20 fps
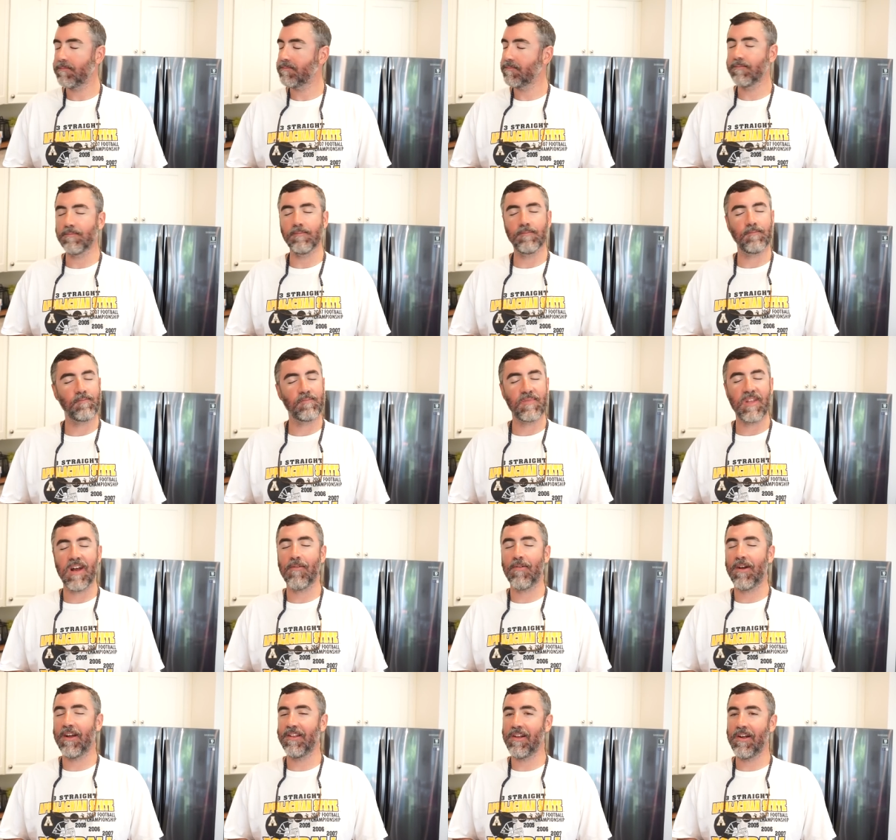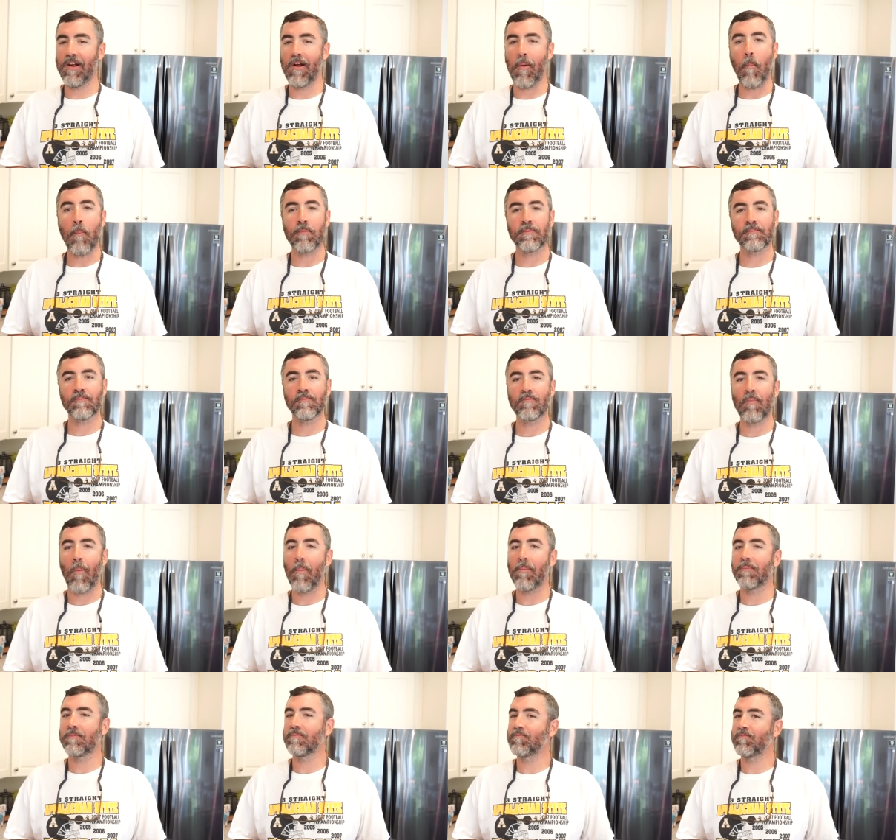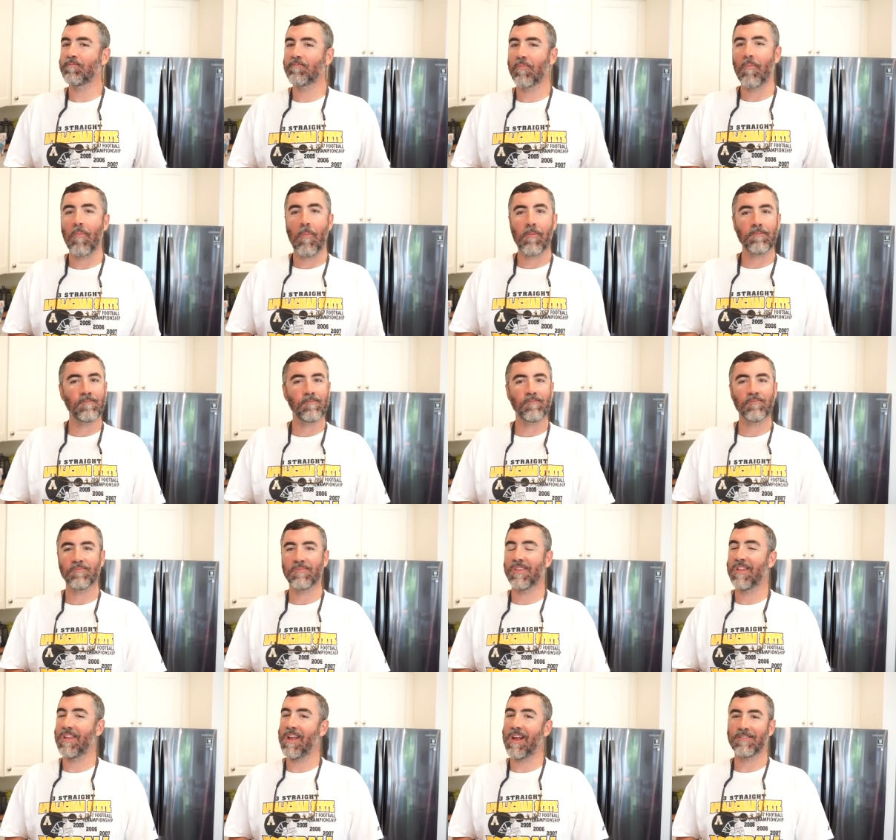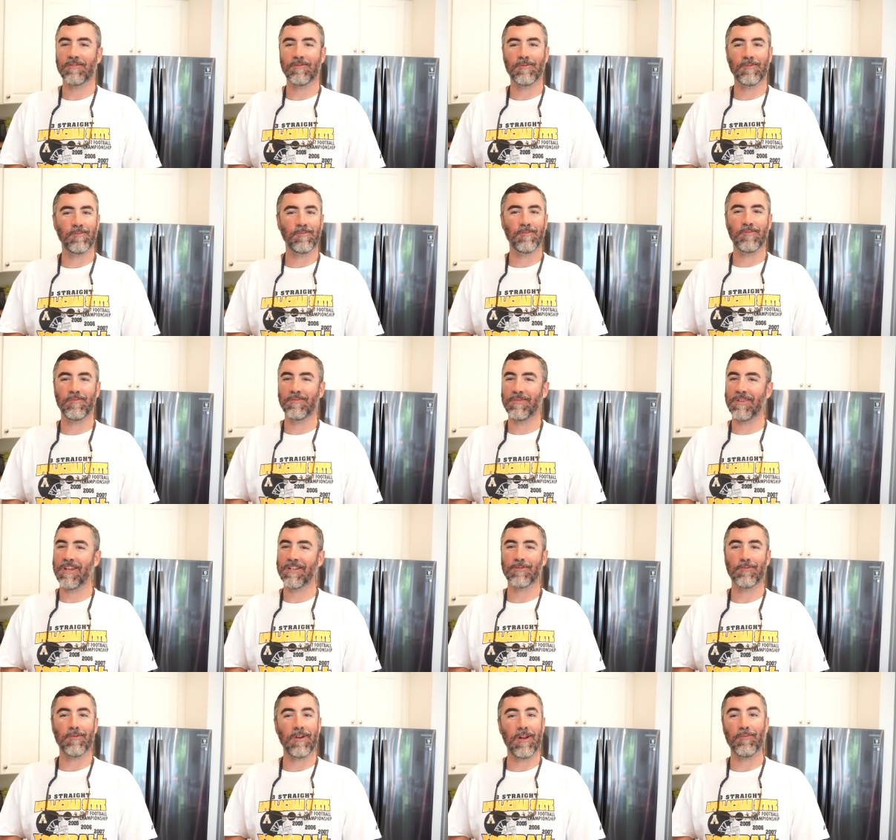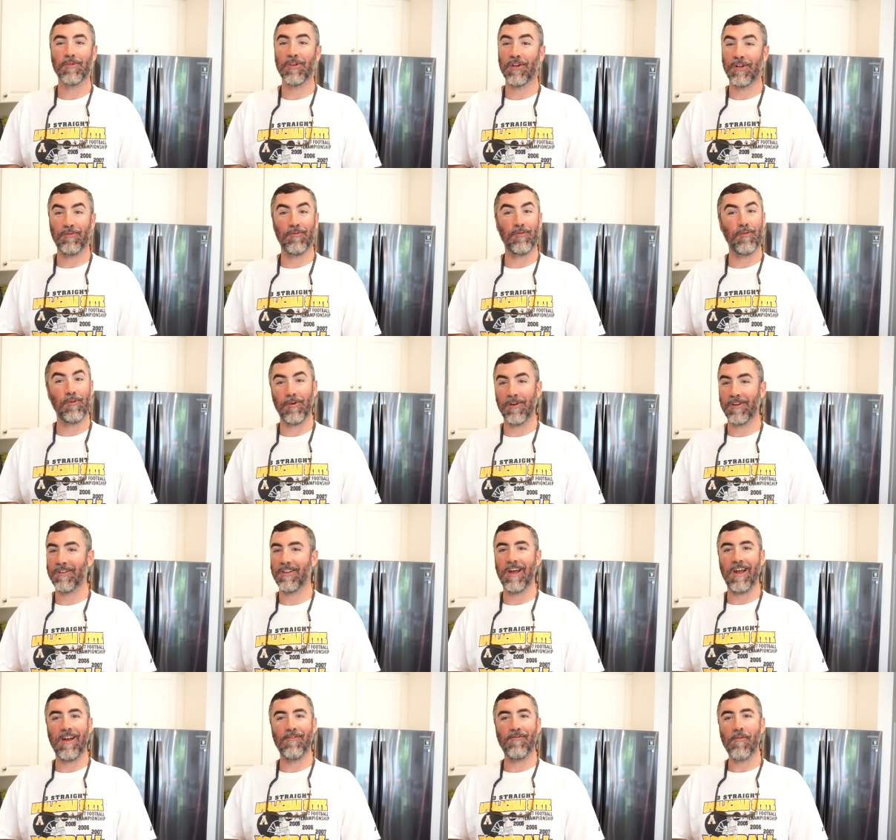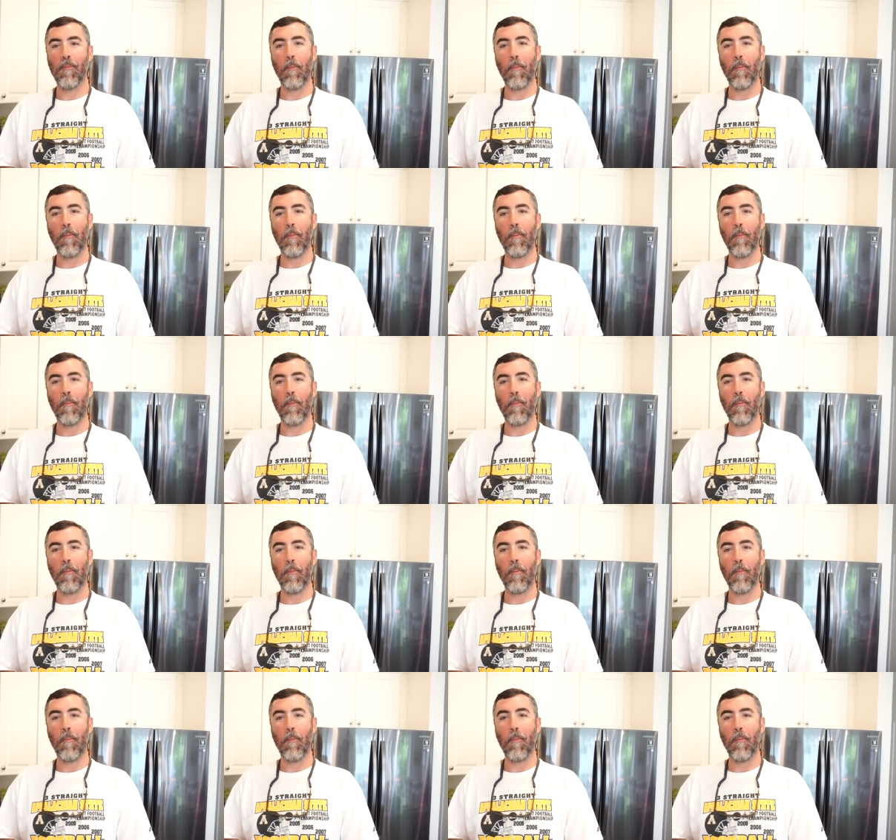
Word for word: Mm, that right there, that's what I'm looking for in life.